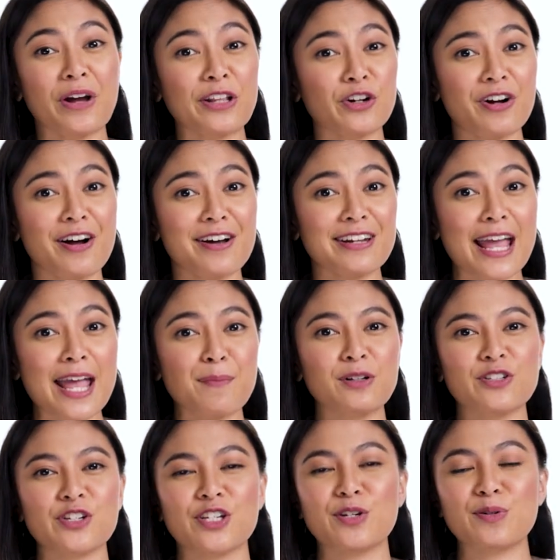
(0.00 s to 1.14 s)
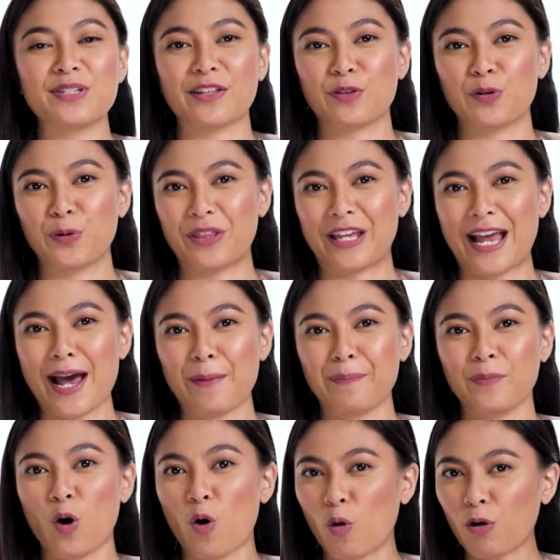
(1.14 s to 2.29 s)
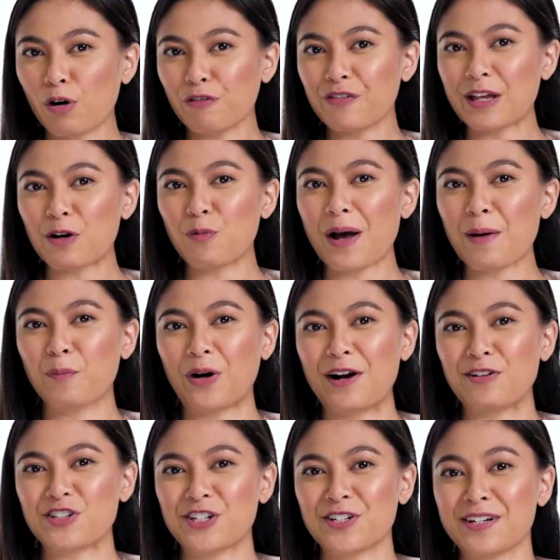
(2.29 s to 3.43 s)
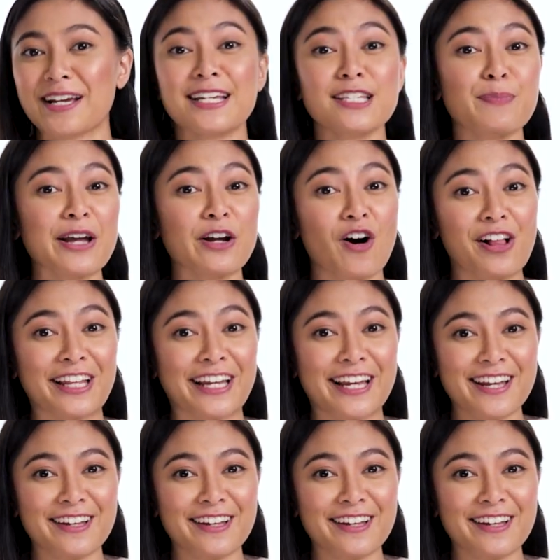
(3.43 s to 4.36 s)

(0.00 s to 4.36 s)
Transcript: when you're unable to use it through the app or via web browser is by calling